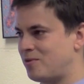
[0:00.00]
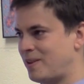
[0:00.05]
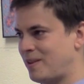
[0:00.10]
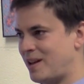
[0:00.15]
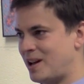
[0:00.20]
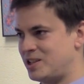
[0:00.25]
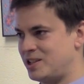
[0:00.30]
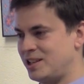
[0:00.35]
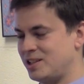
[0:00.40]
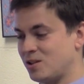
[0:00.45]

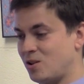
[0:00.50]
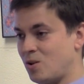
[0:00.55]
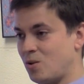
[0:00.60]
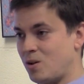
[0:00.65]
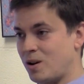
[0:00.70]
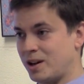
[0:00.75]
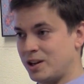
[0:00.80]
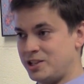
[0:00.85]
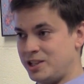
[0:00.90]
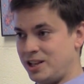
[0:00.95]
phylogenies all
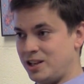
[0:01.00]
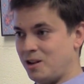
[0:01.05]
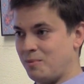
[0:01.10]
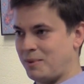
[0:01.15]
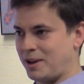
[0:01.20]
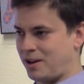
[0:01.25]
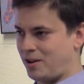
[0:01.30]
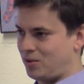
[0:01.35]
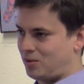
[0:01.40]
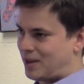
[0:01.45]
along a genome,
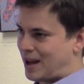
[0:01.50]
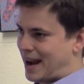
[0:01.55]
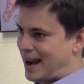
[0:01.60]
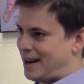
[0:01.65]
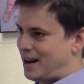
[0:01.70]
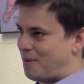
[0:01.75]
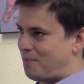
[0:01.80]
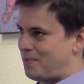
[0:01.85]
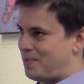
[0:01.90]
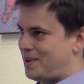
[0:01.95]
like you
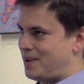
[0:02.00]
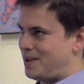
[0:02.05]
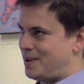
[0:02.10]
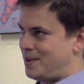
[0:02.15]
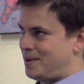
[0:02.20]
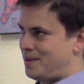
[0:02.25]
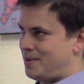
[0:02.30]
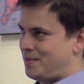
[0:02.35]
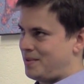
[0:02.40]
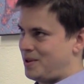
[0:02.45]
line up,
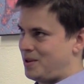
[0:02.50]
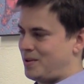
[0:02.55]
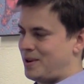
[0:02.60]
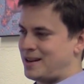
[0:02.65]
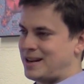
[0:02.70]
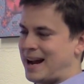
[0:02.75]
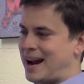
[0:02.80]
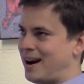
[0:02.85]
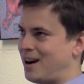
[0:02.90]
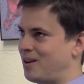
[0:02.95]

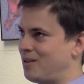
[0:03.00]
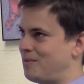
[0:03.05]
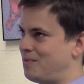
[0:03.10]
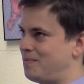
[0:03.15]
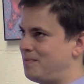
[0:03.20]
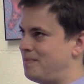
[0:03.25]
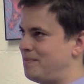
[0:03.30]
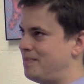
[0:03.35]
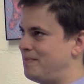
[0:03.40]
entire,